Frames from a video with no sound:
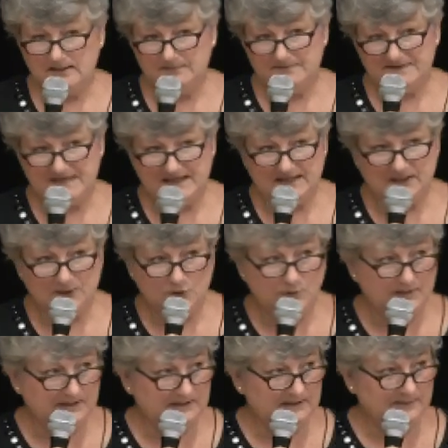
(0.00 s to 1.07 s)
but they can
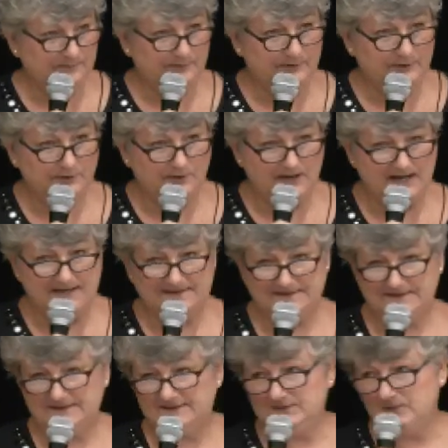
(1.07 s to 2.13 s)
quickly
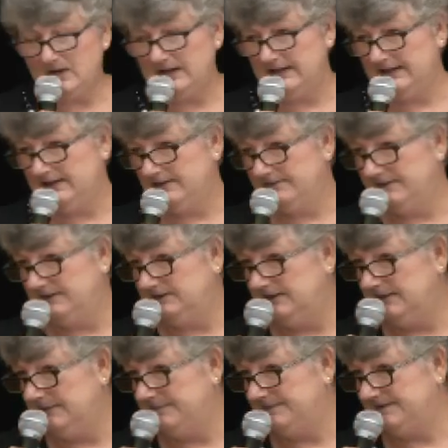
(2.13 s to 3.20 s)
progress to swelling of the
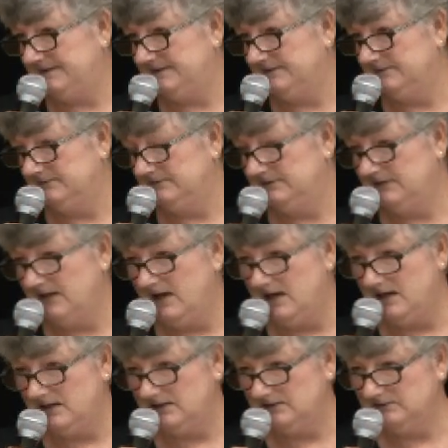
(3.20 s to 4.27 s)
lips,
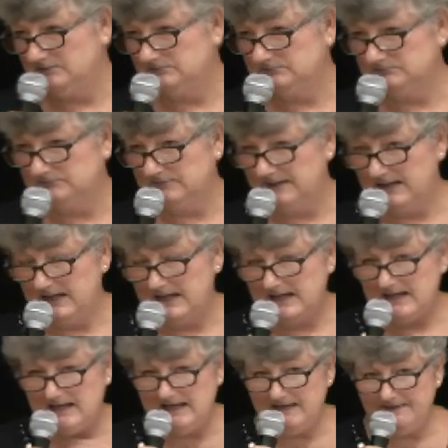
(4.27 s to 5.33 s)
tongue,
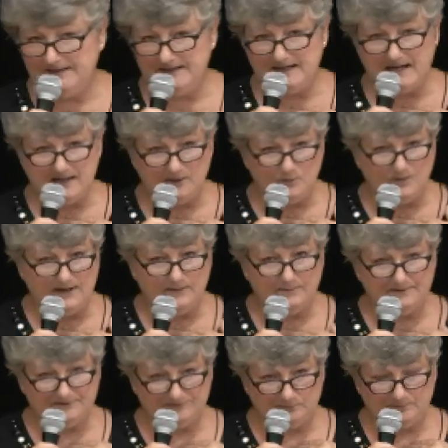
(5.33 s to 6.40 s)
and then airway with